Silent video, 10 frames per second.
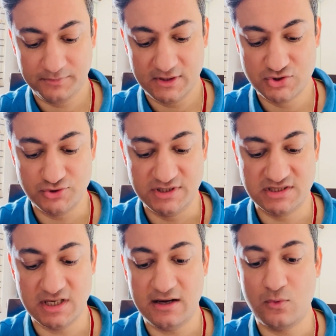So
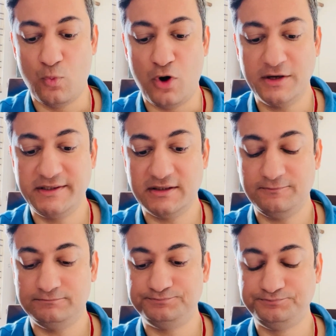these are what
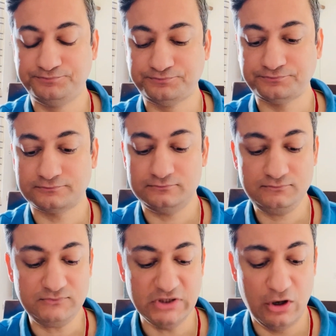
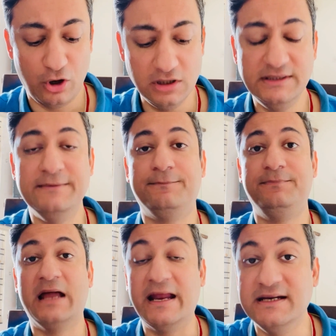all the
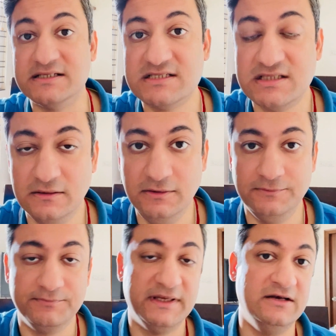planets
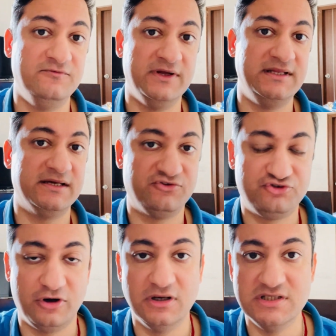in Vedic
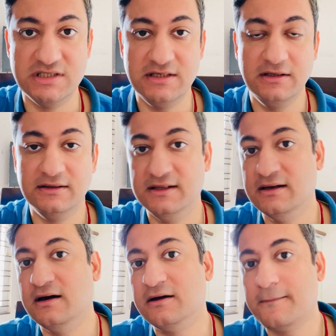astrology, they
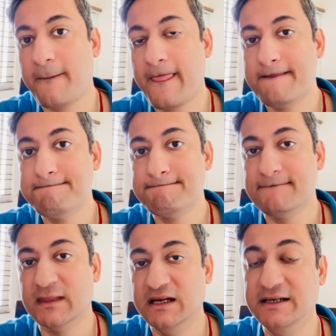are
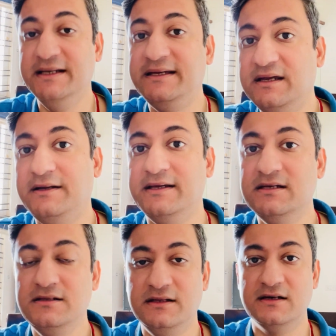
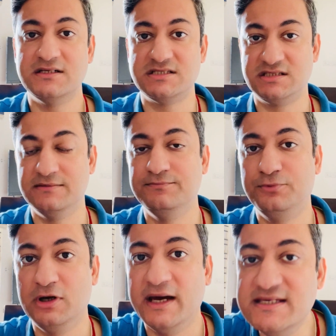indicating, they are
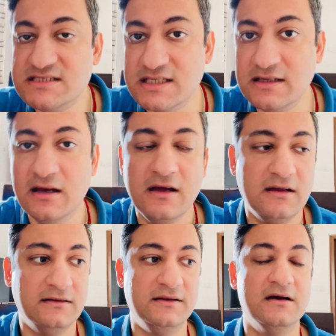symbolizing,
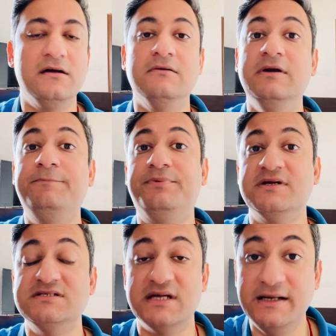they are
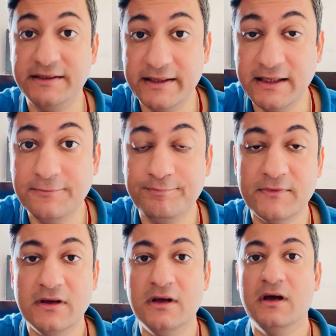representing,
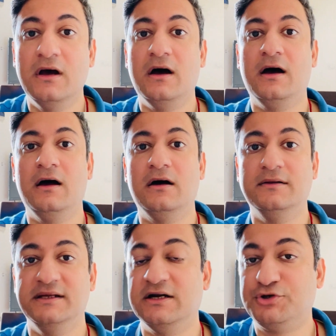
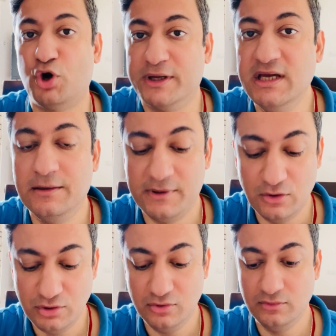they are talking
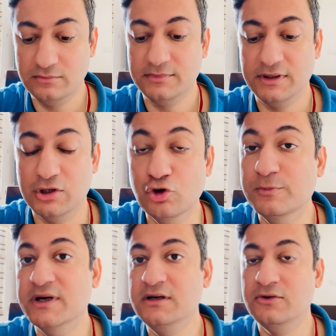about
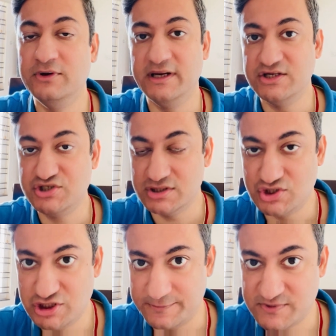human
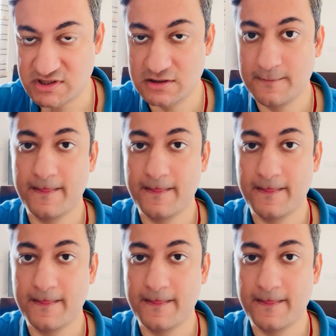relationships,